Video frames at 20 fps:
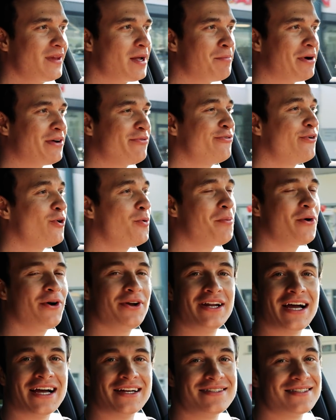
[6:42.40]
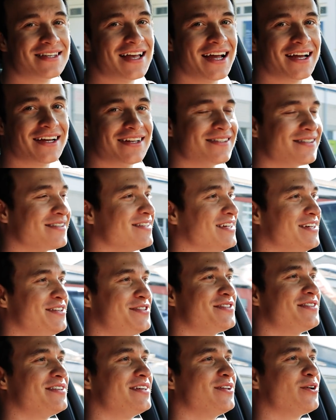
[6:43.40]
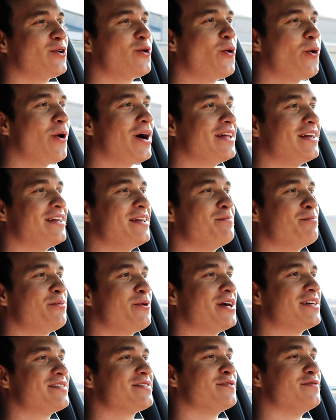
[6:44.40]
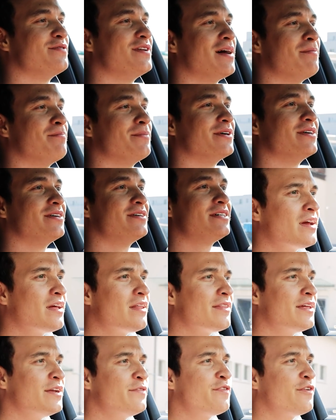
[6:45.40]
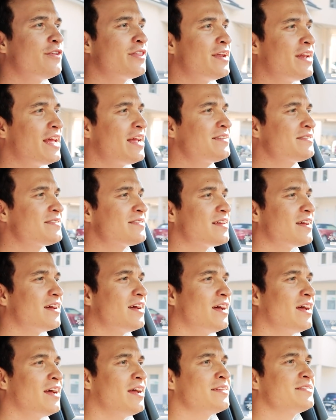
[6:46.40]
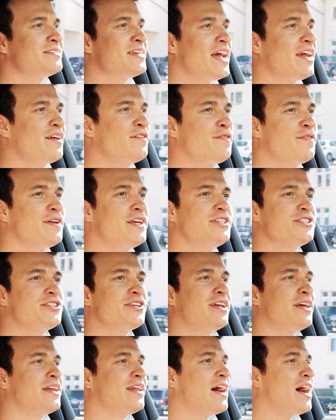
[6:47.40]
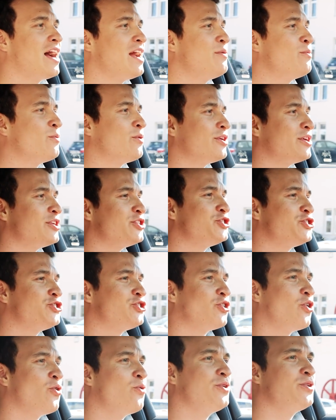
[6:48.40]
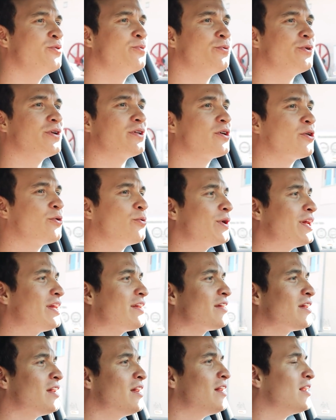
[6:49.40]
but 4.9 seconds is still quite an impressive number. Then for the next tech feature that I want to show you real quick,